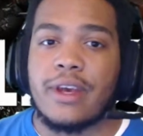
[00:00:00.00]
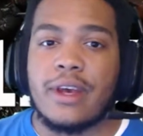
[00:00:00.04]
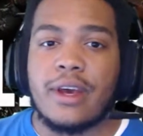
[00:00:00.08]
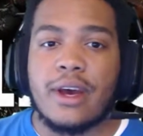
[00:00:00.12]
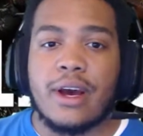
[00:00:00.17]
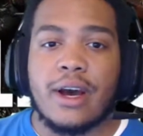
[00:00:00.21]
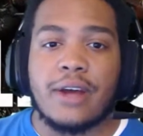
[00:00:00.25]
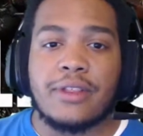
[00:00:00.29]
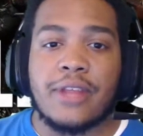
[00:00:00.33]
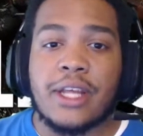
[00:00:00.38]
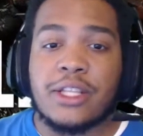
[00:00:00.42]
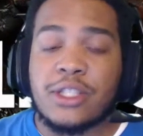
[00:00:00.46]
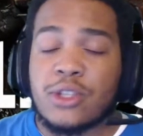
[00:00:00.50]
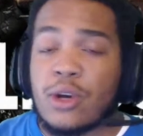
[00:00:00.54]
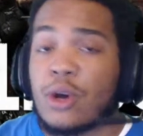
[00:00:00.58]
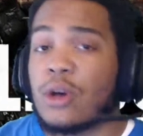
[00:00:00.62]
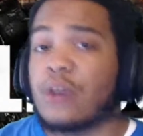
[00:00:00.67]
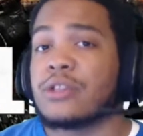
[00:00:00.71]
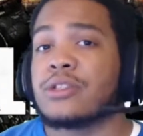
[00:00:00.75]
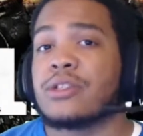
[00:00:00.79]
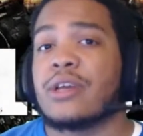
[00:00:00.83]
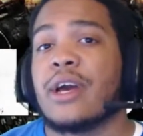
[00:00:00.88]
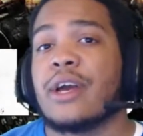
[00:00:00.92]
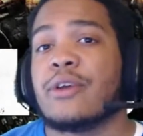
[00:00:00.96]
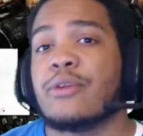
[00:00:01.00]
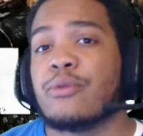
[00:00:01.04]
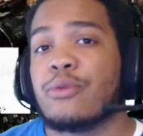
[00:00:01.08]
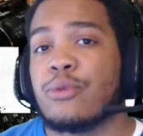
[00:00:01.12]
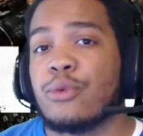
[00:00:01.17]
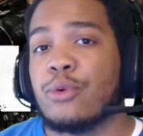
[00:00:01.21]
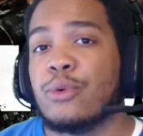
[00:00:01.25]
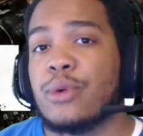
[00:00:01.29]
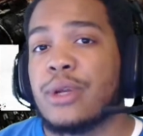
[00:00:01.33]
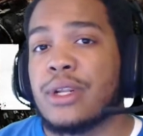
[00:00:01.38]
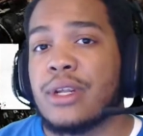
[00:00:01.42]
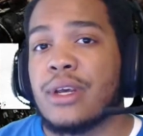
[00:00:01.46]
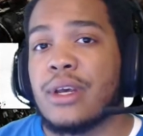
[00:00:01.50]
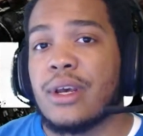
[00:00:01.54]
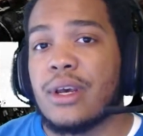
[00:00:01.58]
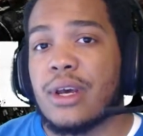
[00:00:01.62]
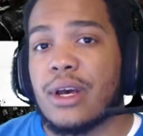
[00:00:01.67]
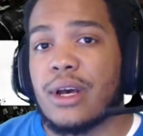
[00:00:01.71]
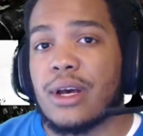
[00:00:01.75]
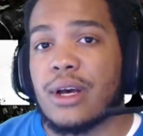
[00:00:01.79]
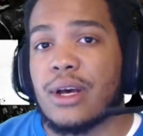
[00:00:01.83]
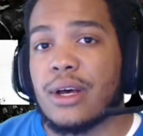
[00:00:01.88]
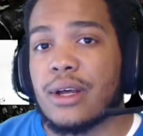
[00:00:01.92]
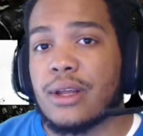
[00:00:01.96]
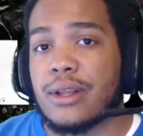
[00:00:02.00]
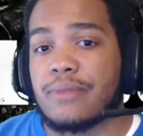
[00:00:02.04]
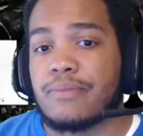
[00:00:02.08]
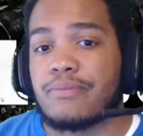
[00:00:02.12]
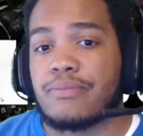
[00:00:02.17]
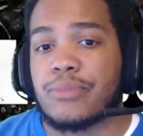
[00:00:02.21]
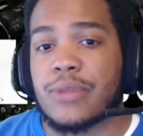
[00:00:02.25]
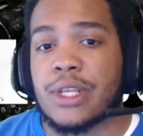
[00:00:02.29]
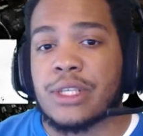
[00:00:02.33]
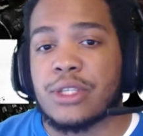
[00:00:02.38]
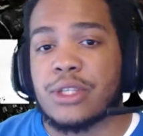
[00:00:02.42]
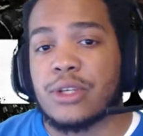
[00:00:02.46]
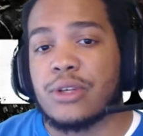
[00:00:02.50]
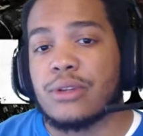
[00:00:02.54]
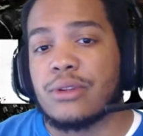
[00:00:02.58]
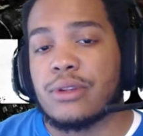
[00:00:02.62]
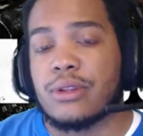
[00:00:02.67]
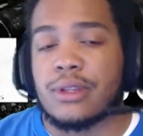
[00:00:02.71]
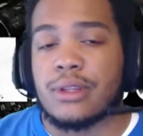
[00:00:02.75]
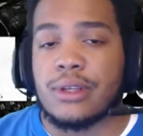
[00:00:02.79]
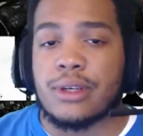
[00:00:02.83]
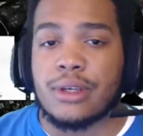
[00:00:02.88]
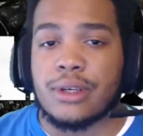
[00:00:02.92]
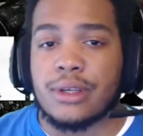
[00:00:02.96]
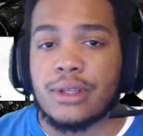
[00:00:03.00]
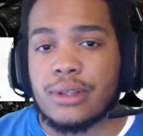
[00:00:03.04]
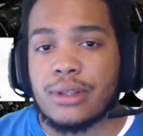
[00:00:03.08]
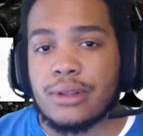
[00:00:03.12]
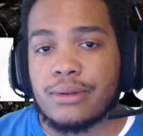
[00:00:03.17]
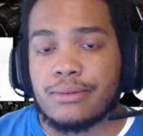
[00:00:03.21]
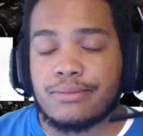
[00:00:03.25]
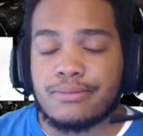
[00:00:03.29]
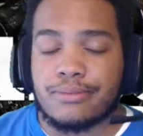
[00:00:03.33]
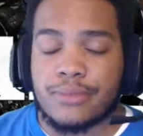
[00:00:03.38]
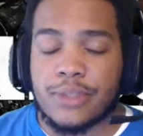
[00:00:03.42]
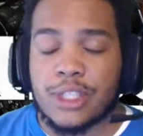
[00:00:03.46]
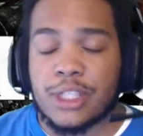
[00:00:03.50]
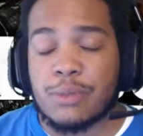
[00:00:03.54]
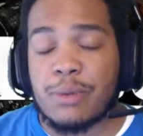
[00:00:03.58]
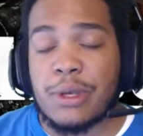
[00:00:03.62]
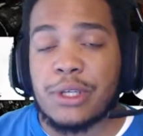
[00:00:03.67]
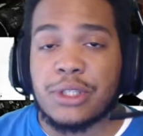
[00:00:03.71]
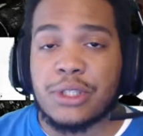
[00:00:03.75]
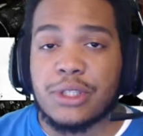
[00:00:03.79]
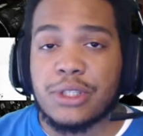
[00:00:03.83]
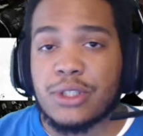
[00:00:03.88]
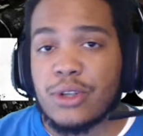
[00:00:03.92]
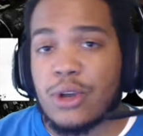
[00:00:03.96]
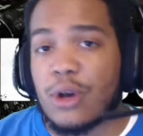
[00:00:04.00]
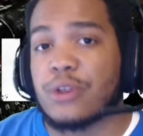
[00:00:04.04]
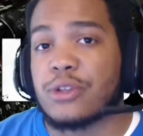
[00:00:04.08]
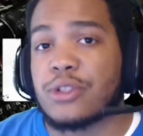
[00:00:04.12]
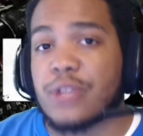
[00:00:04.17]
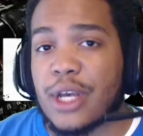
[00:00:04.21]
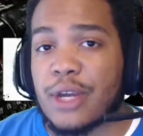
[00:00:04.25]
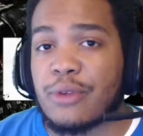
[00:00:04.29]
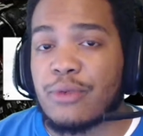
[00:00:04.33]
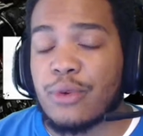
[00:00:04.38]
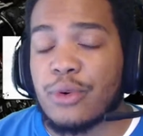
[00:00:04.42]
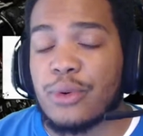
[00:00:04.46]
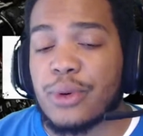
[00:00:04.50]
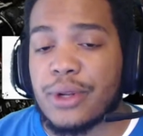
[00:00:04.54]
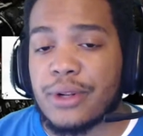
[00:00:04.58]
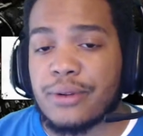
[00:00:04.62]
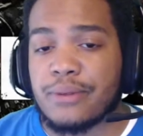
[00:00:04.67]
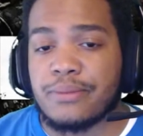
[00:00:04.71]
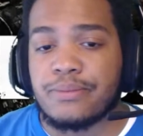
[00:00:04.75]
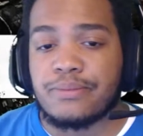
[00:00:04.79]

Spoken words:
That's Call Sign Ruin. That's the specialist Call Sign Ruin.